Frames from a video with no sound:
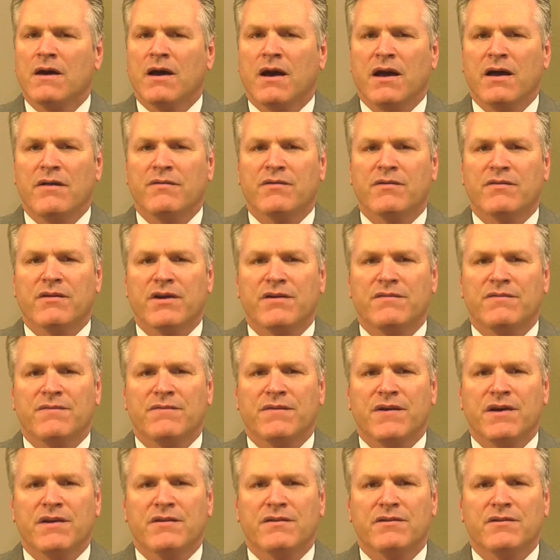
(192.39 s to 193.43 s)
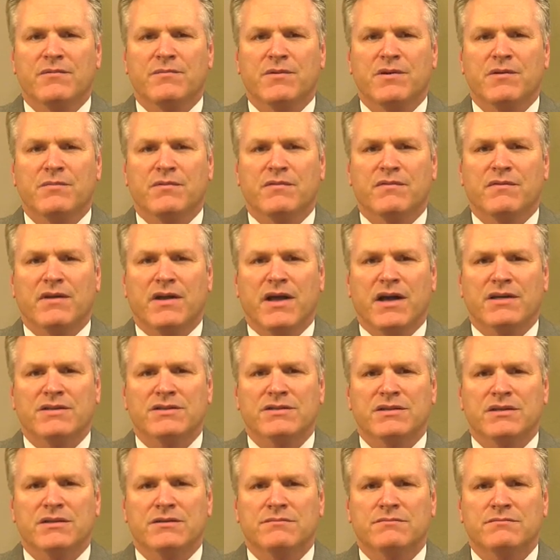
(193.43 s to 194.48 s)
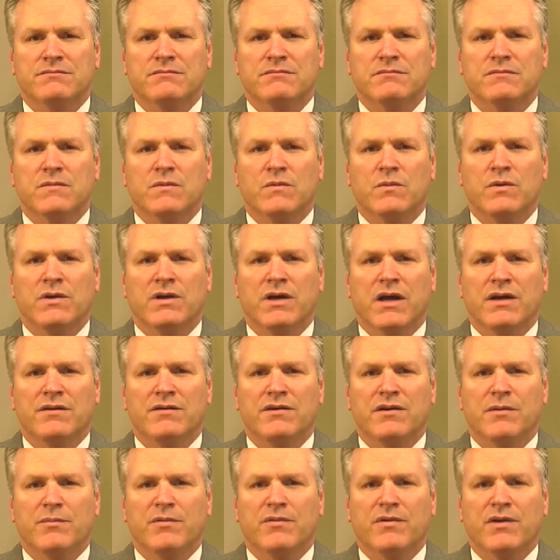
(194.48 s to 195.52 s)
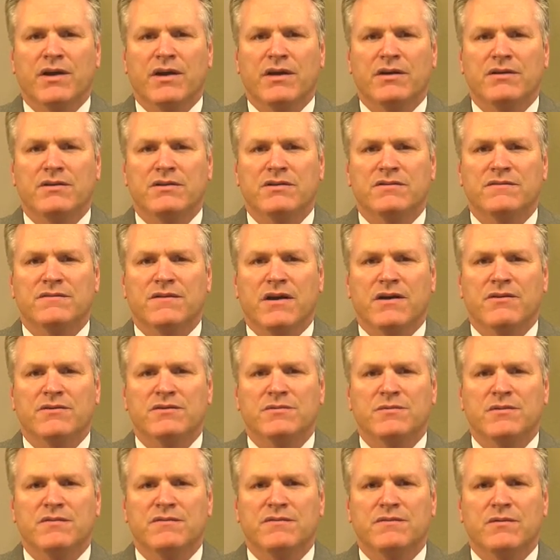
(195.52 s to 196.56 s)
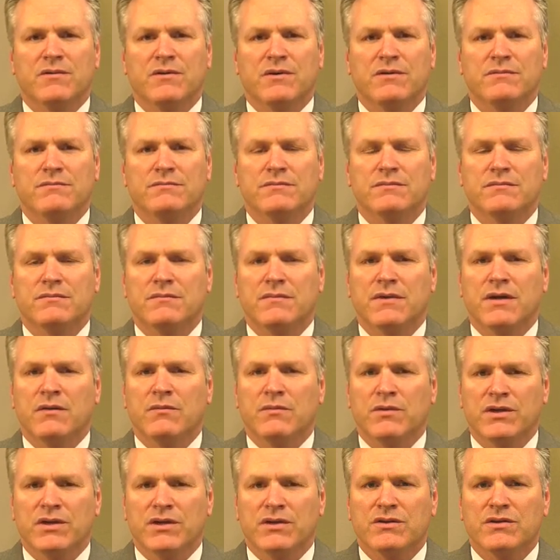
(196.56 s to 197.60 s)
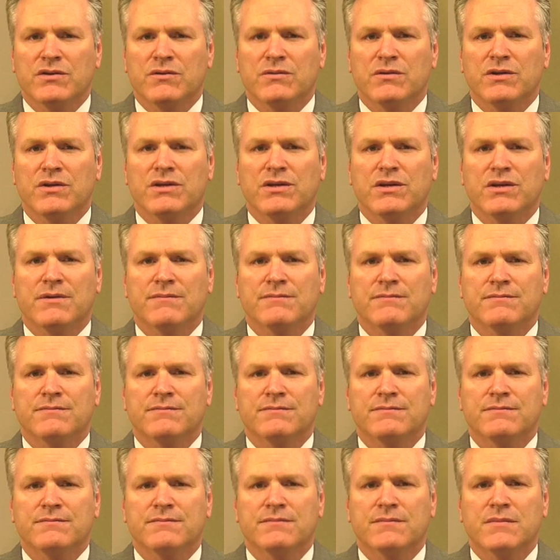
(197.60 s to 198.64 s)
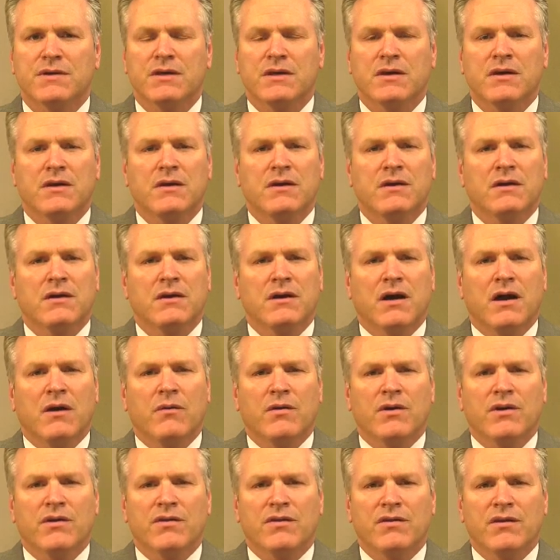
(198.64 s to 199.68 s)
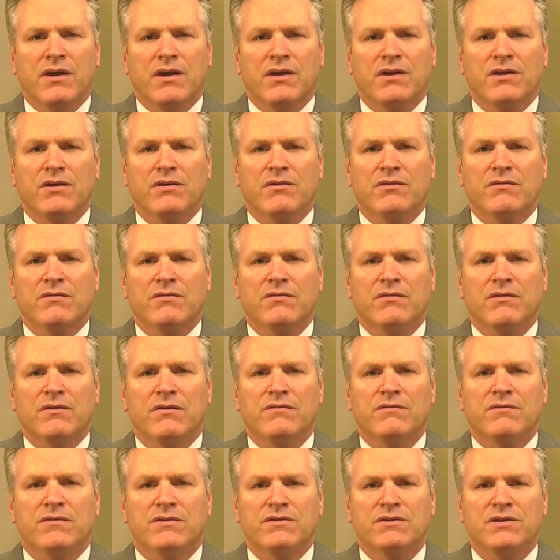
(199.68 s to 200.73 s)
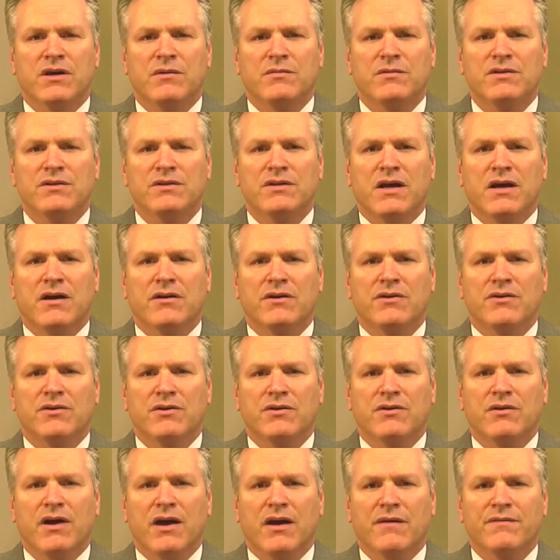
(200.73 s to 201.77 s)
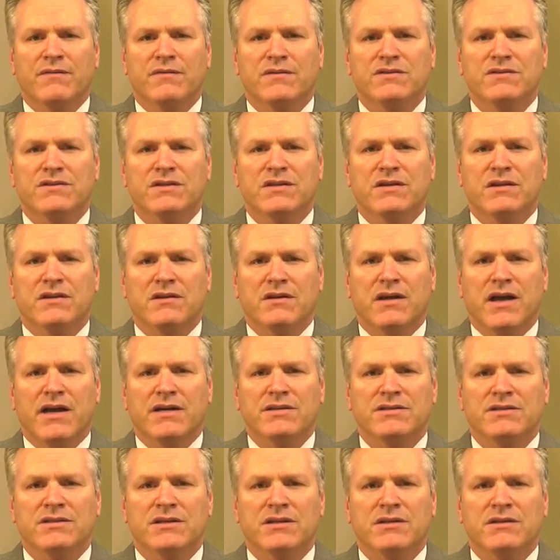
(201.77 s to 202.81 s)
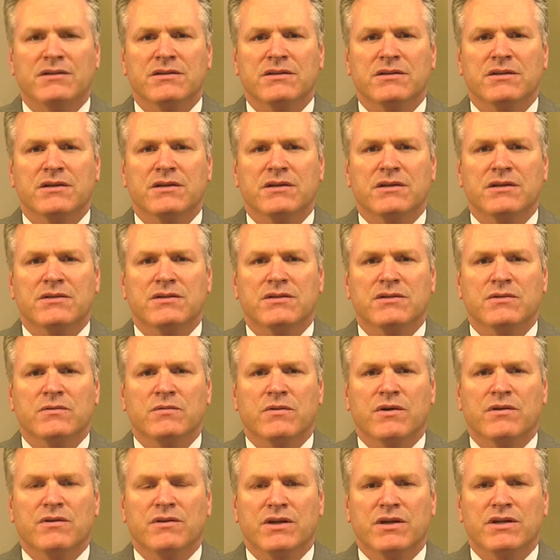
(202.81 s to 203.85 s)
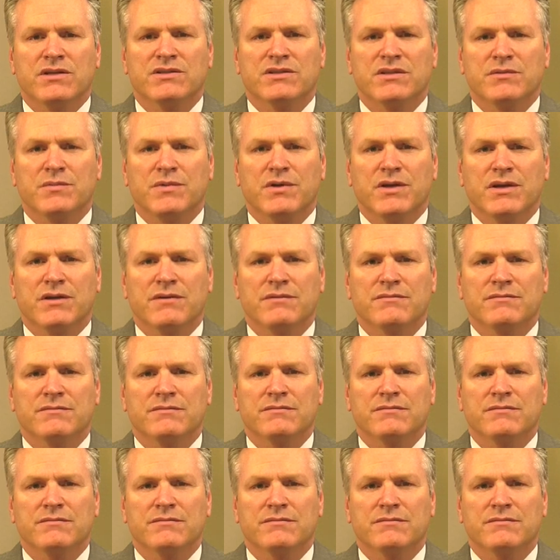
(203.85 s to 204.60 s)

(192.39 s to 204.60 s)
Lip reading: I have great faith in the people of Alaska. We got the upper hand on this virus before, and we can do it again. I want to thank you for doubling down on your efforts to get Alaska to where it needs to be.